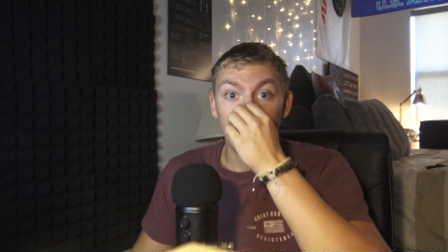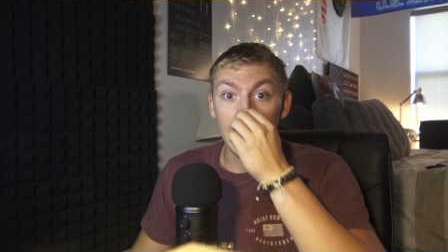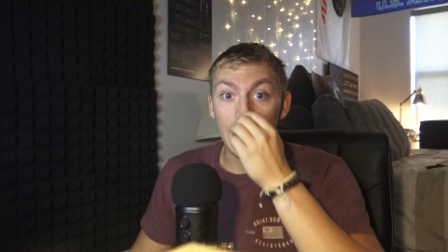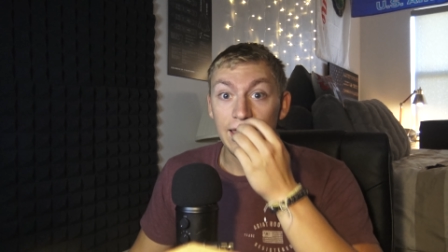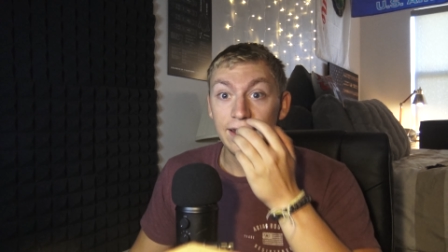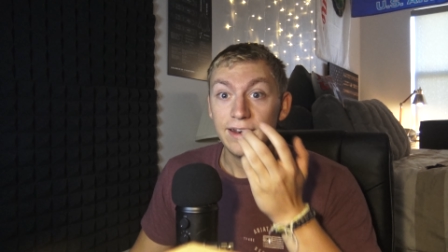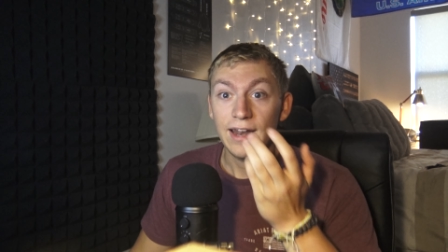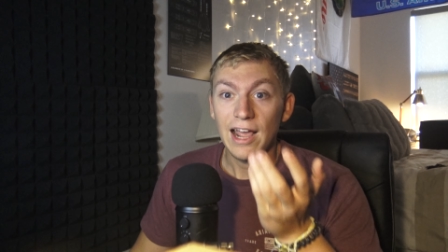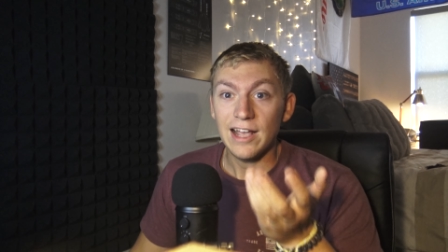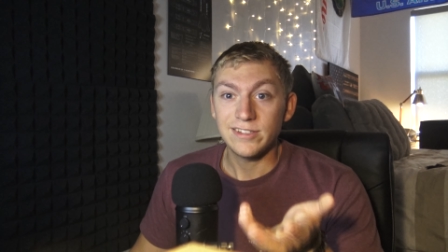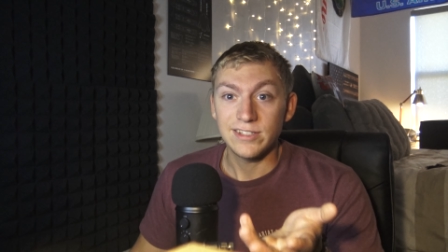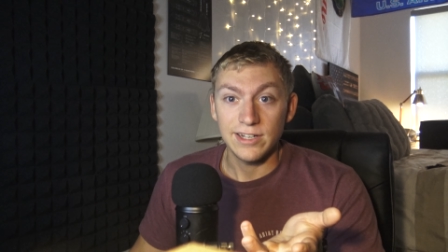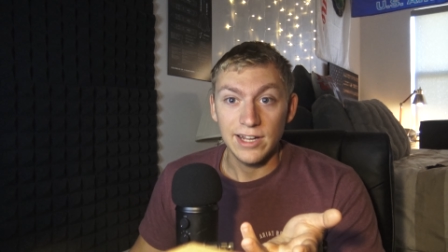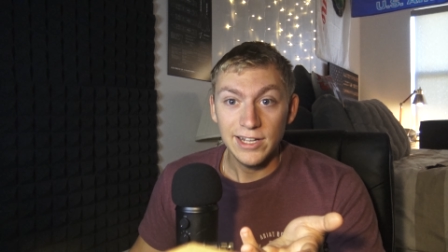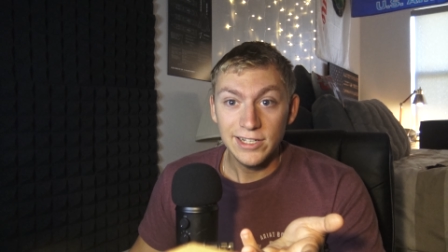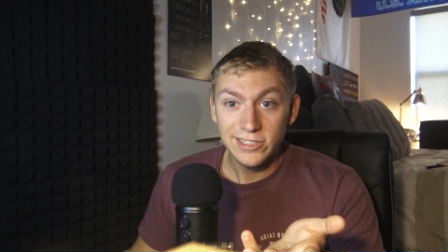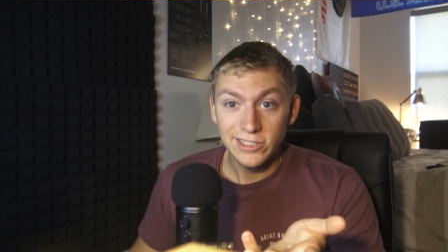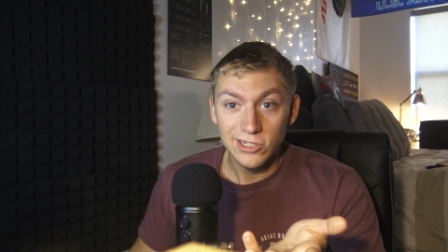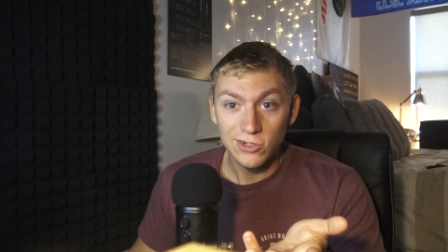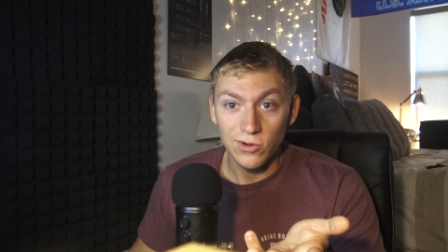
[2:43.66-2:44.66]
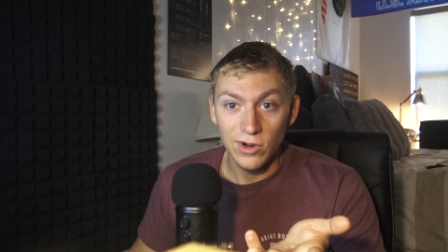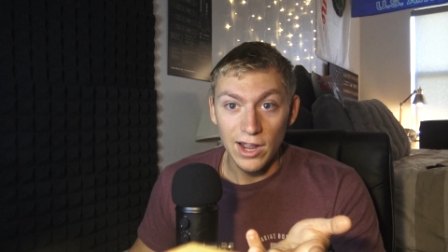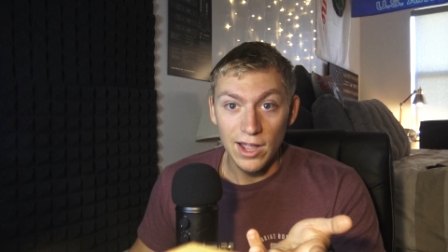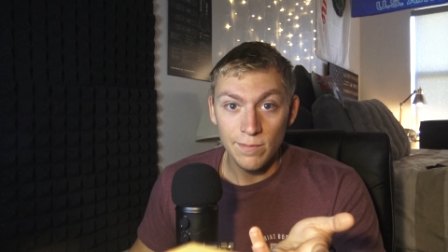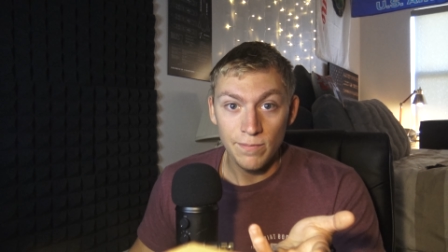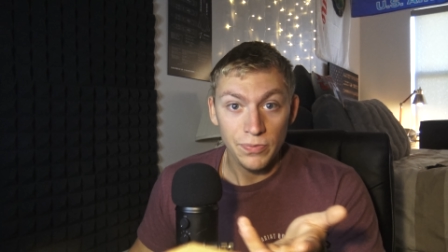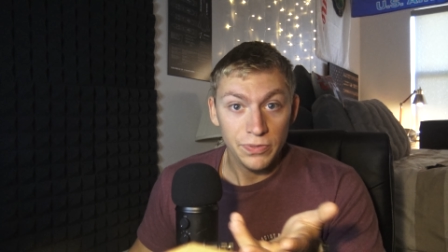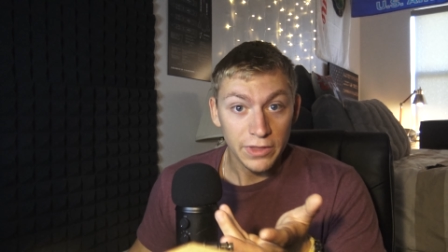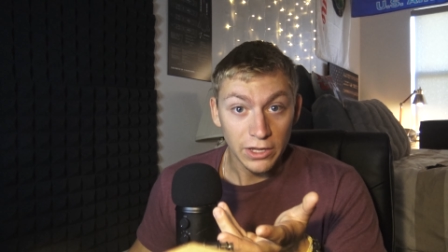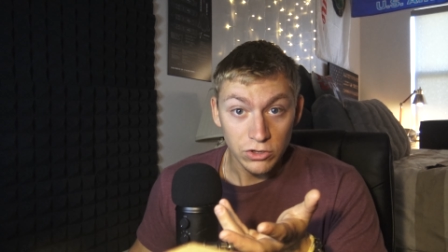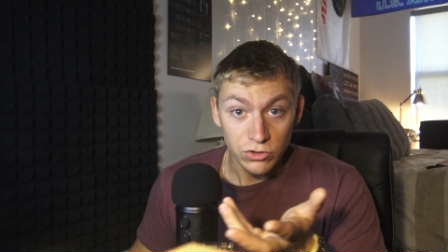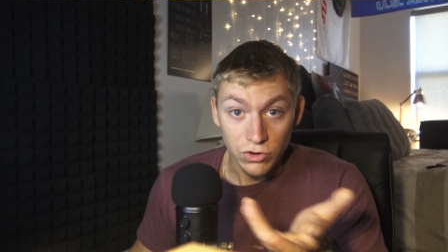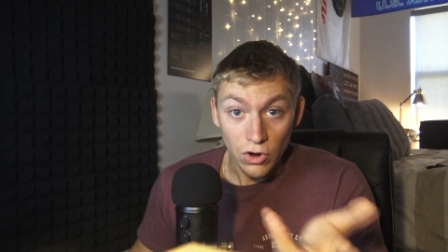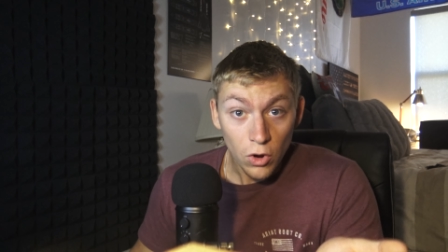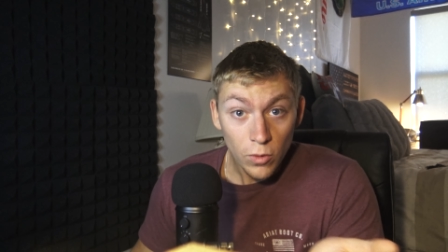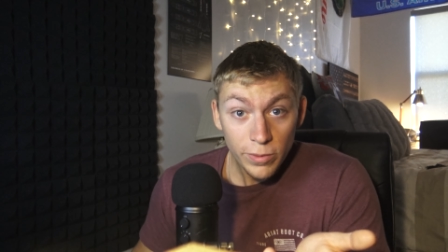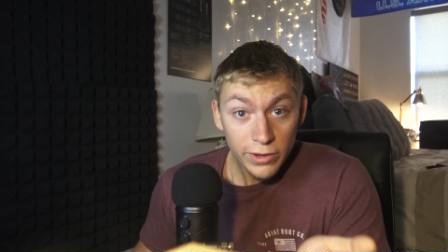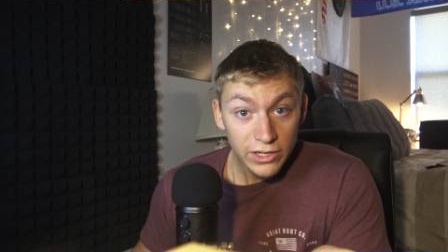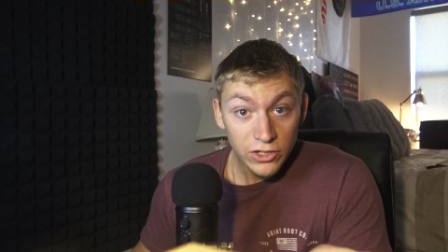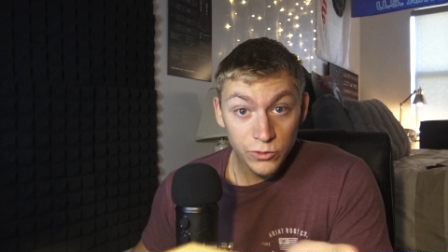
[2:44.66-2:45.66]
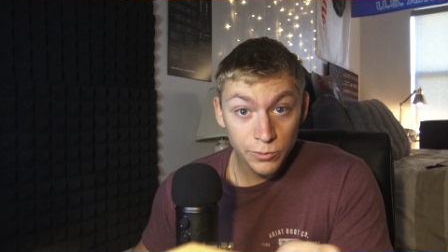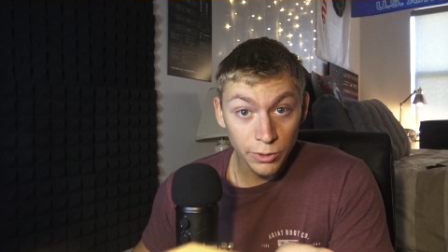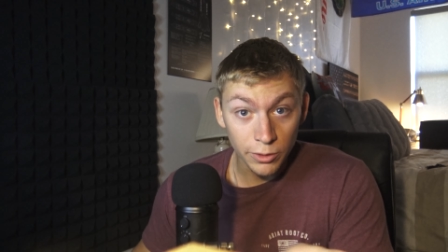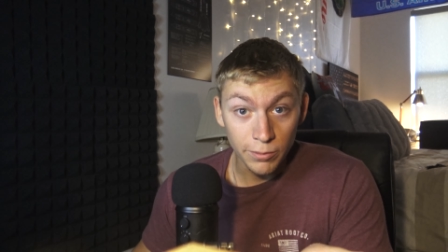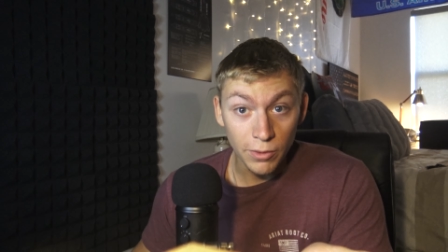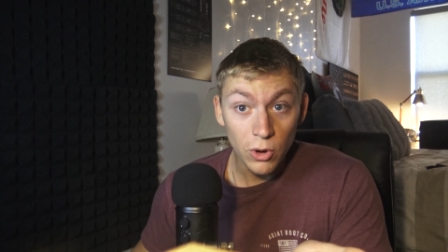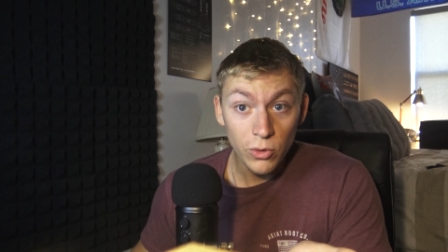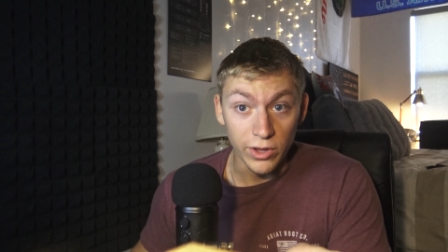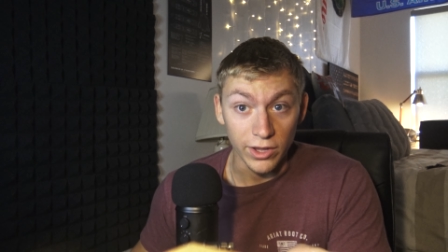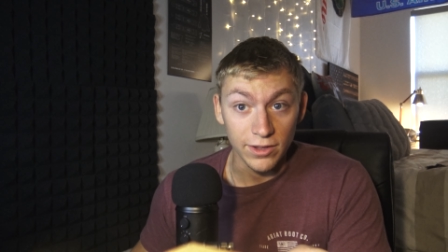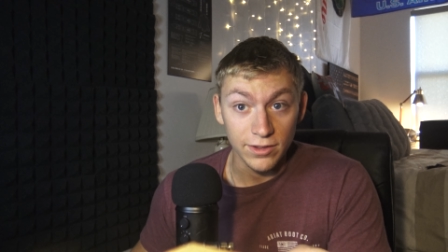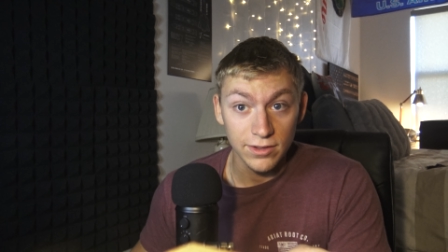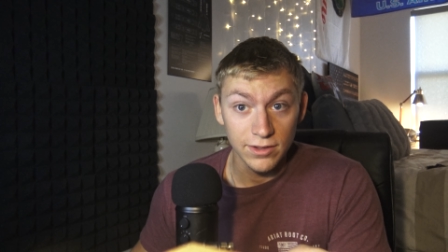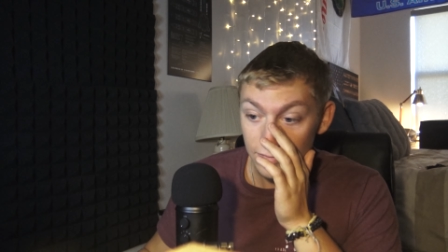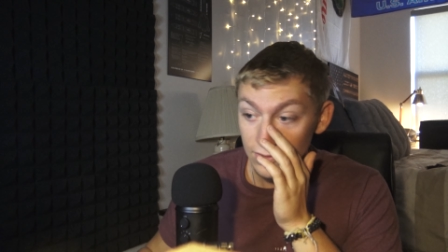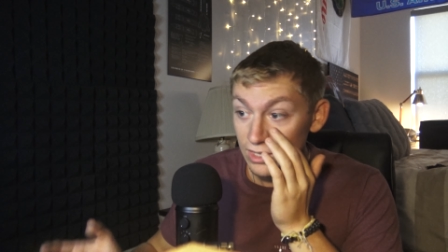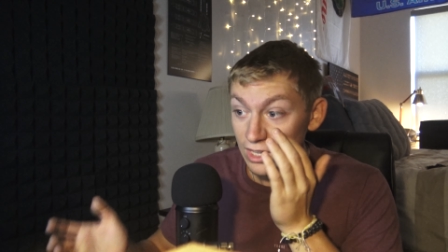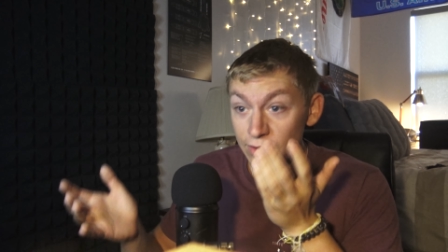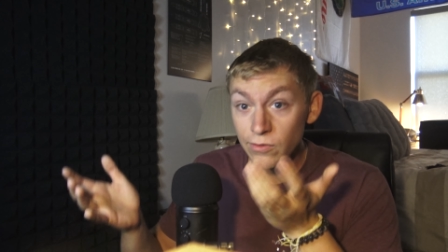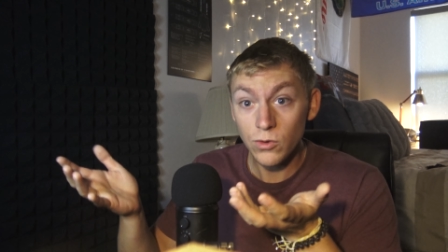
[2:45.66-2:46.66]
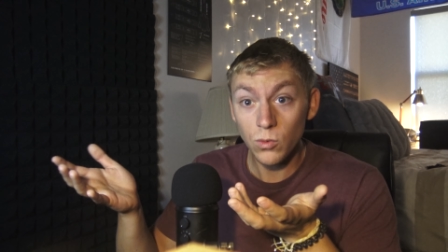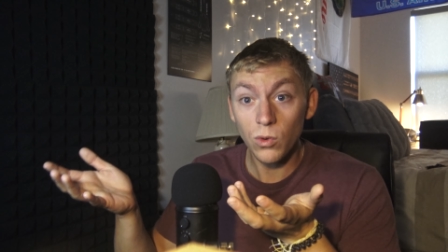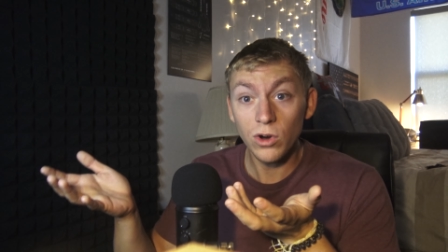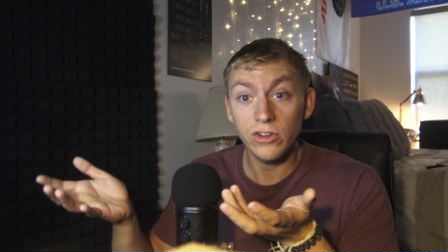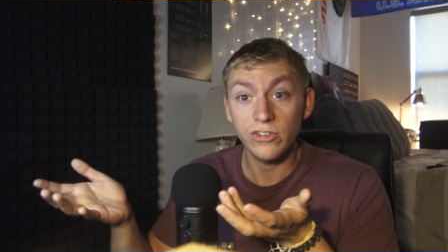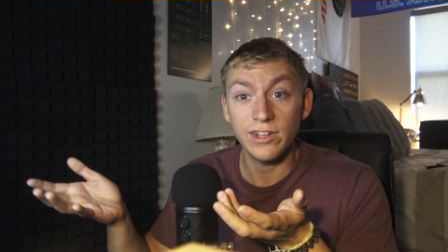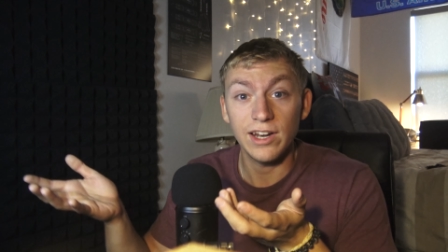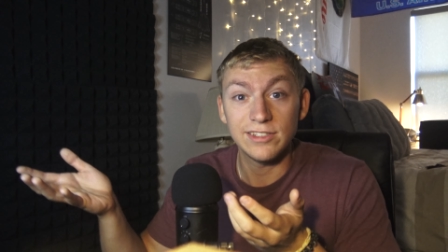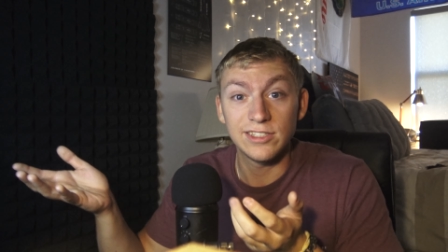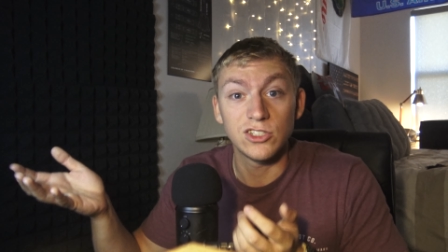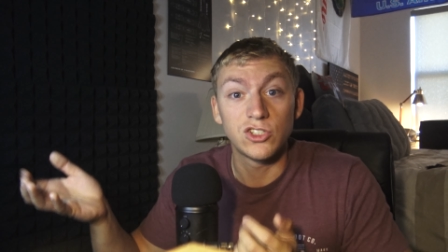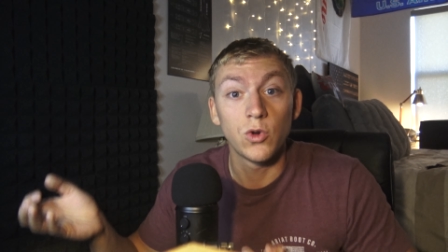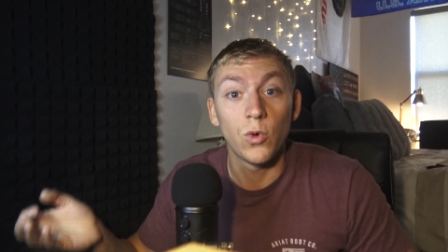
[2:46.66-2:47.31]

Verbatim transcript: And it has an Instagram that nobody's promoting. Even worse, it has a